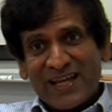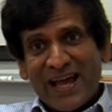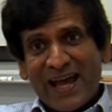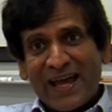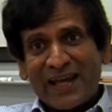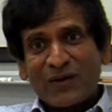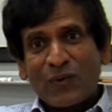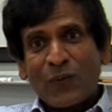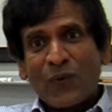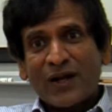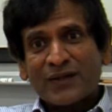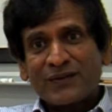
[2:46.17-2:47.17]
and
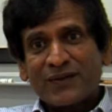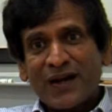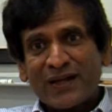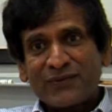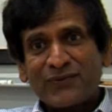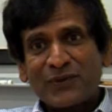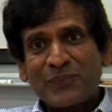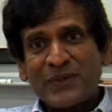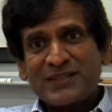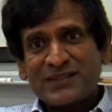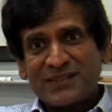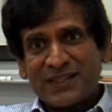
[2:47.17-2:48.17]
OneDrive for
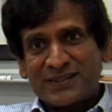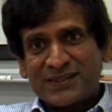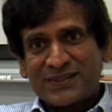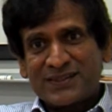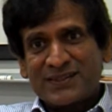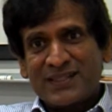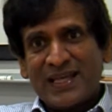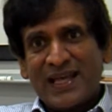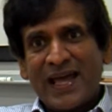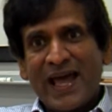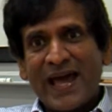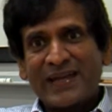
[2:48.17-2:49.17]
Business
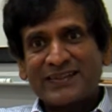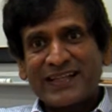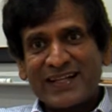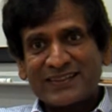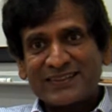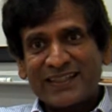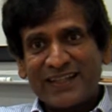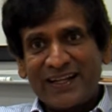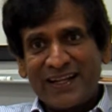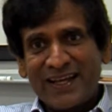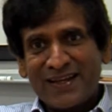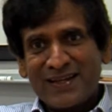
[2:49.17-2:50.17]
at
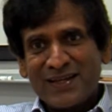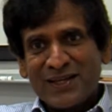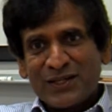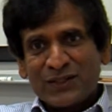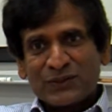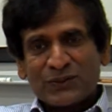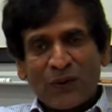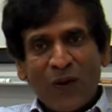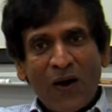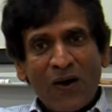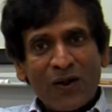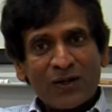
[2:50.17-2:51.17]
MyCalStateLA to
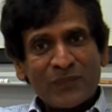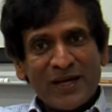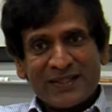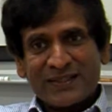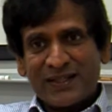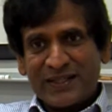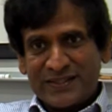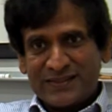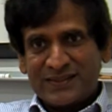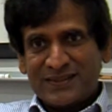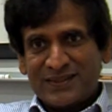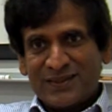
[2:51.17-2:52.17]
all my
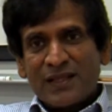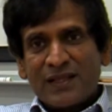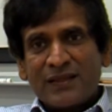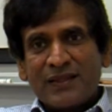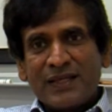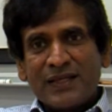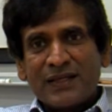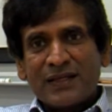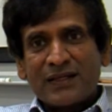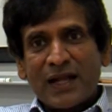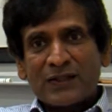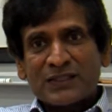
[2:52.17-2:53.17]
colleagues. The
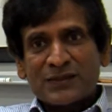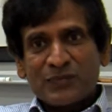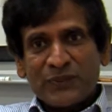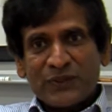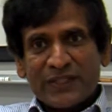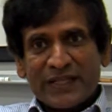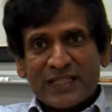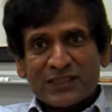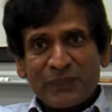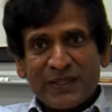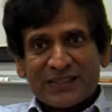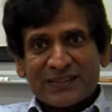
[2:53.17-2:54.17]
cloud computing
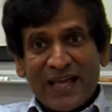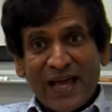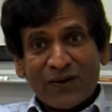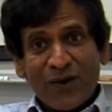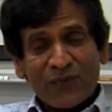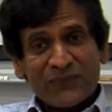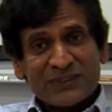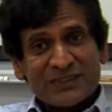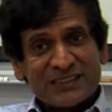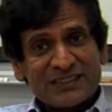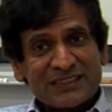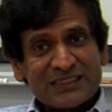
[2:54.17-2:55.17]
aspect and Office
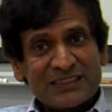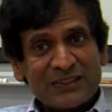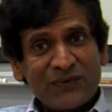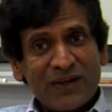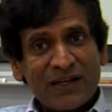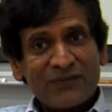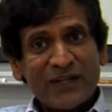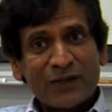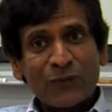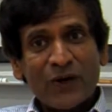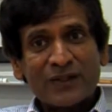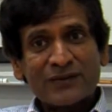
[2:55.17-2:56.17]
365 and
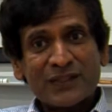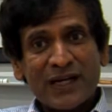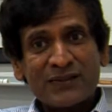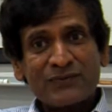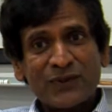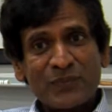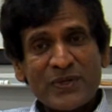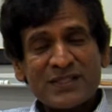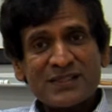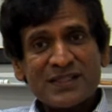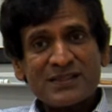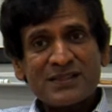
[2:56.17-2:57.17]
OneDrive for
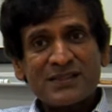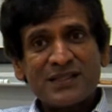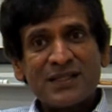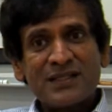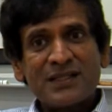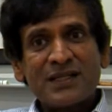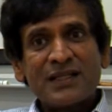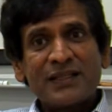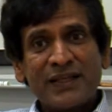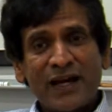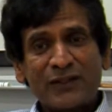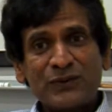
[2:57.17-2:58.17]
Business,
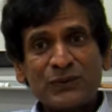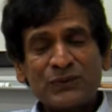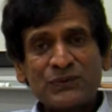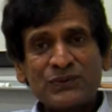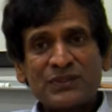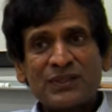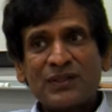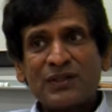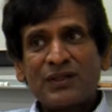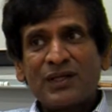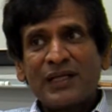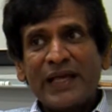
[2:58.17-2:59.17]
they are used
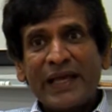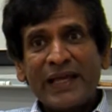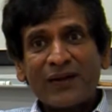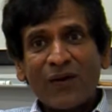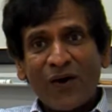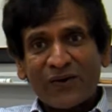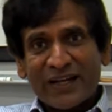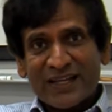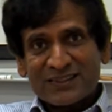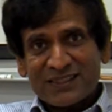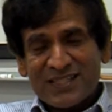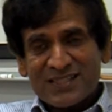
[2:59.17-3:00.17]
in
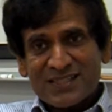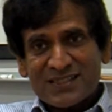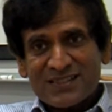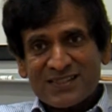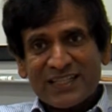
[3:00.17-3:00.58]
organizations,